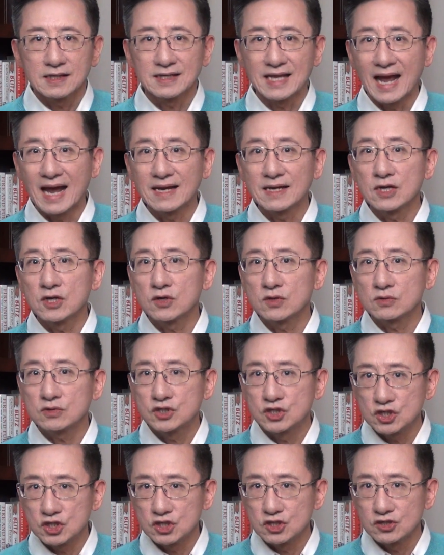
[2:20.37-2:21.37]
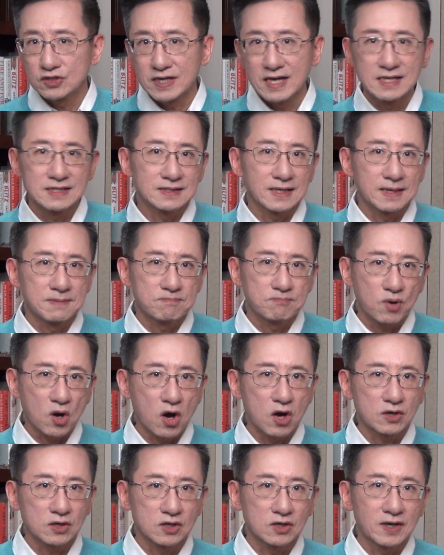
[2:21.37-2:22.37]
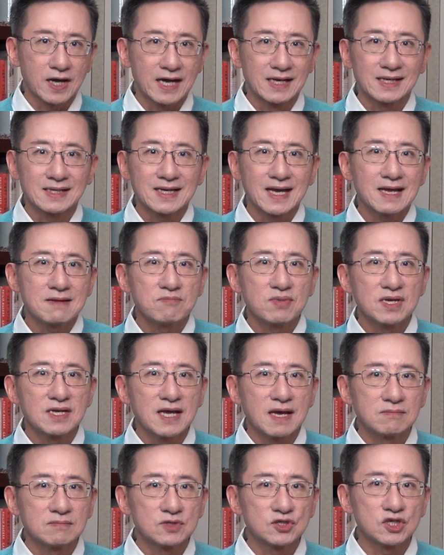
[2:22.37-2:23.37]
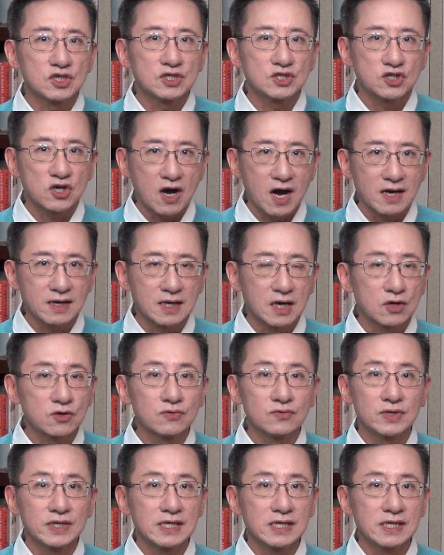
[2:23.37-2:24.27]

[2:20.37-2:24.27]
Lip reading: Daniel Zhi is a partner at KPMG China who